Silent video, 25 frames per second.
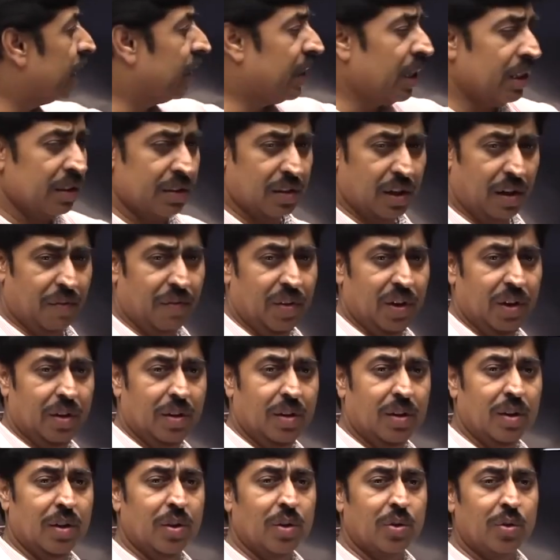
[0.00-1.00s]
distance traveled.
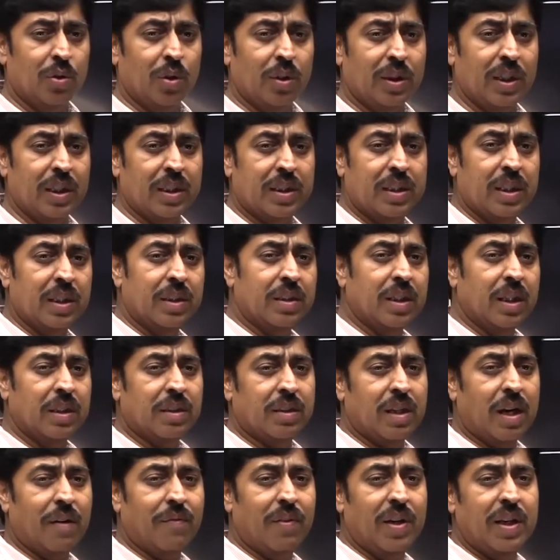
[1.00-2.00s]
So, this
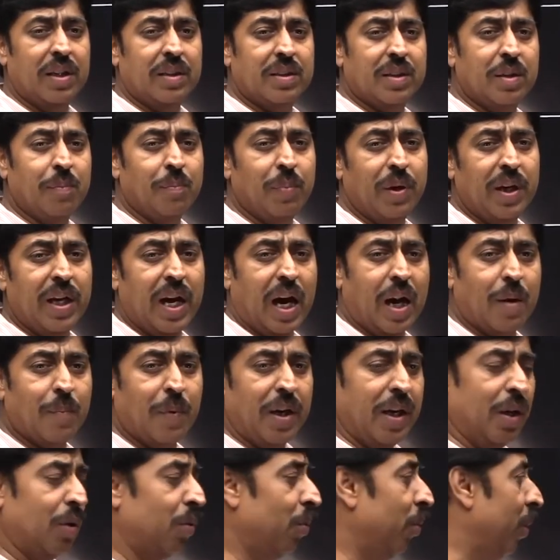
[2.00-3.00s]
distance traveled is simply r
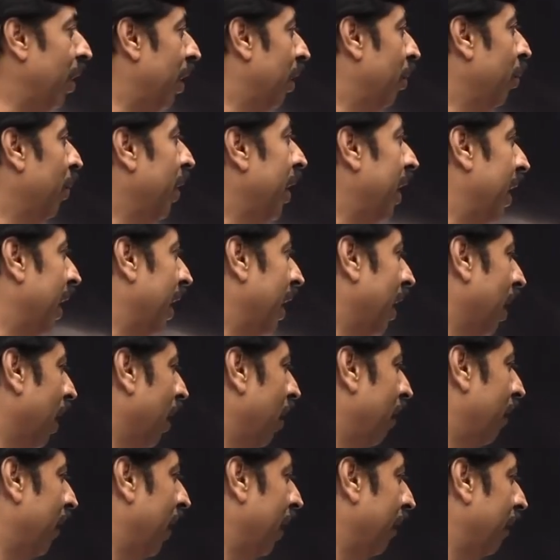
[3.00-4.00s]
by 2 into
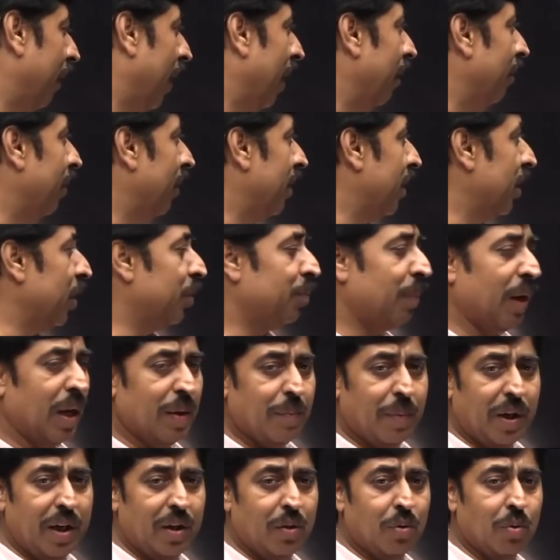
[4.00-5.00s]
integral of d phi which is pi
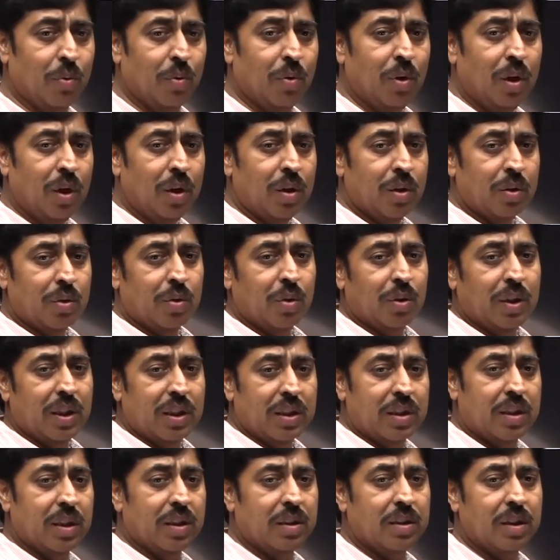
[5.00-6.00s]
by 2. So,
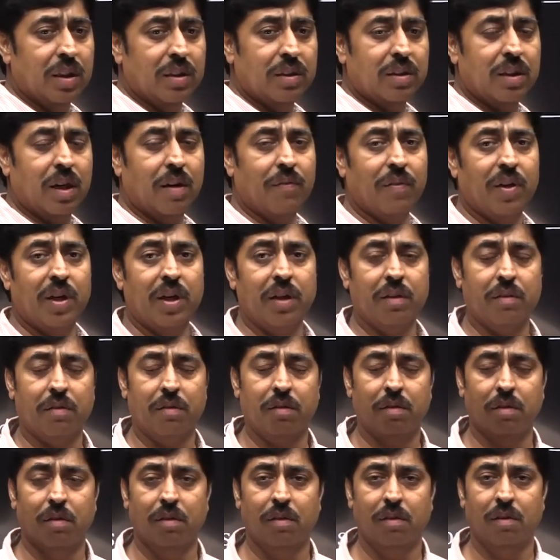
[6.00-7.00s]
this distance traveled is
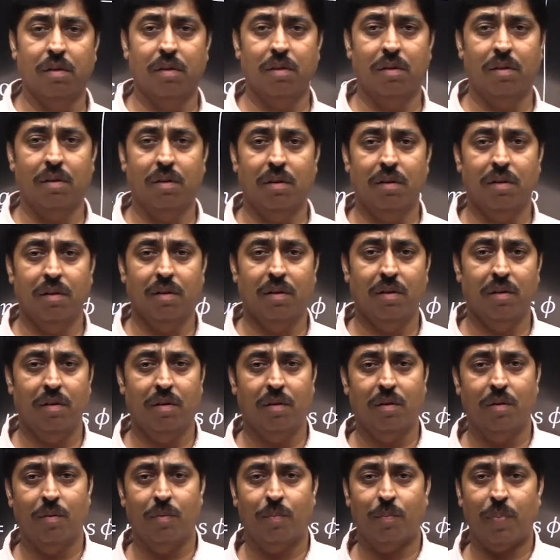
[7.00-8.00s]

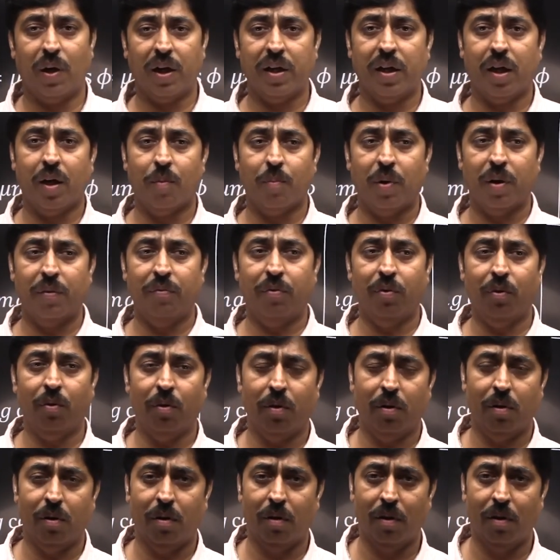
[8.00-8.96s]
pi r by 4,